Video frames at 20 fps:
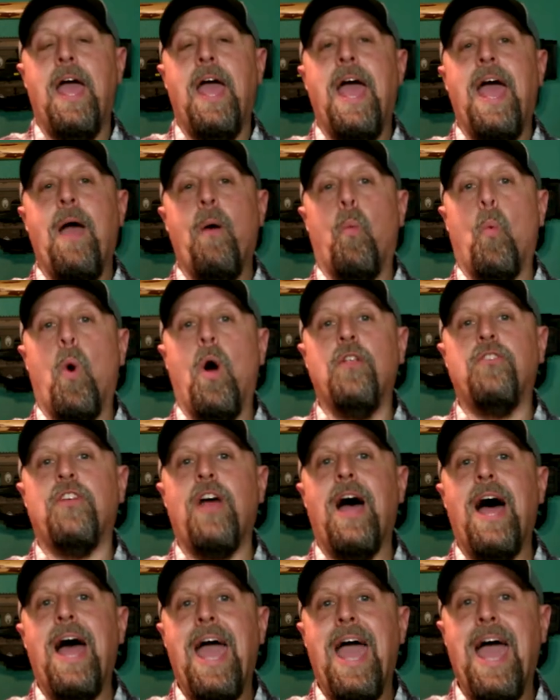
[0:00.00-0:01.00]
And once
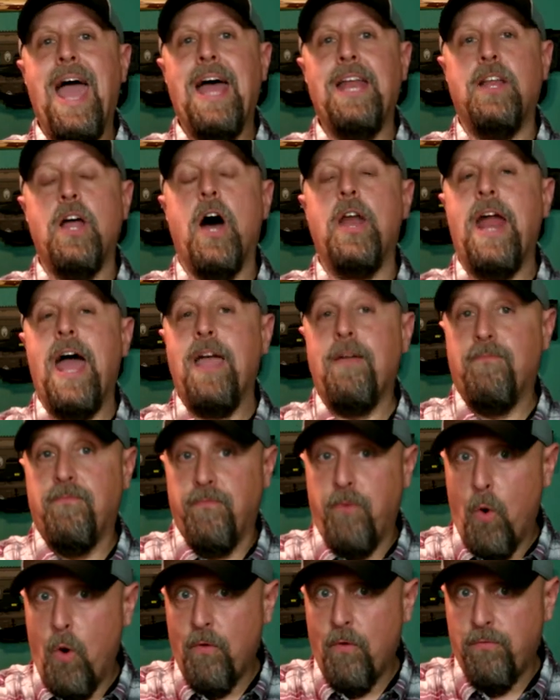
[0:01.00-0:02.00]
I had done a
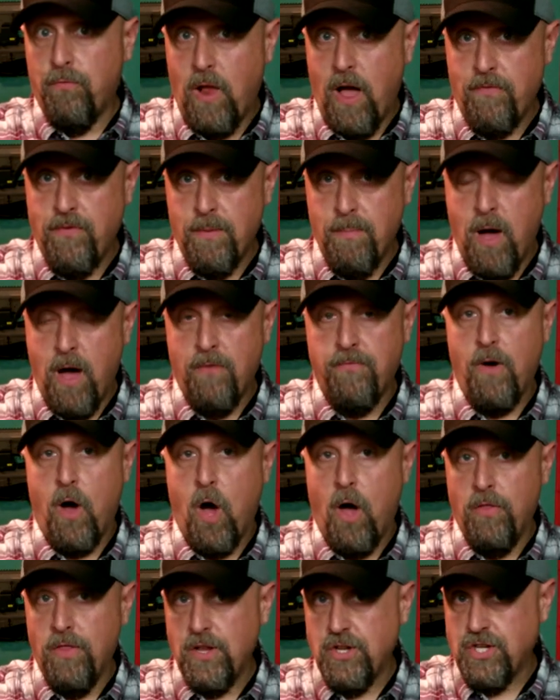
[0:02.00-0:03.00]
full fluff and buff
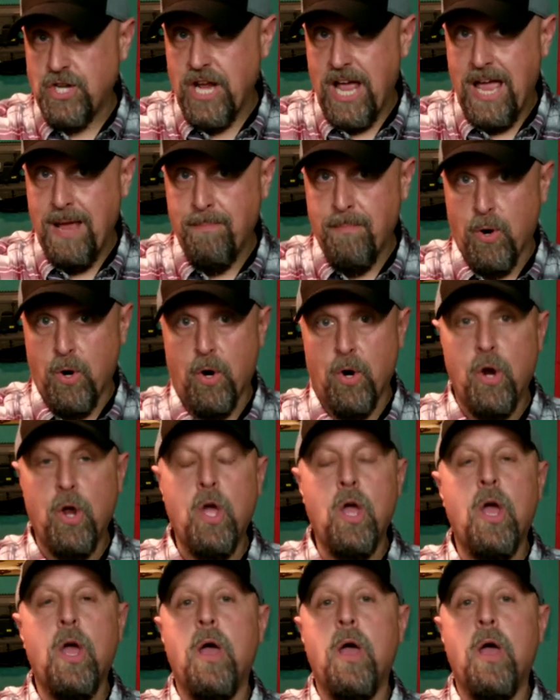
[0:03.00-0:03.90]
on the chamber,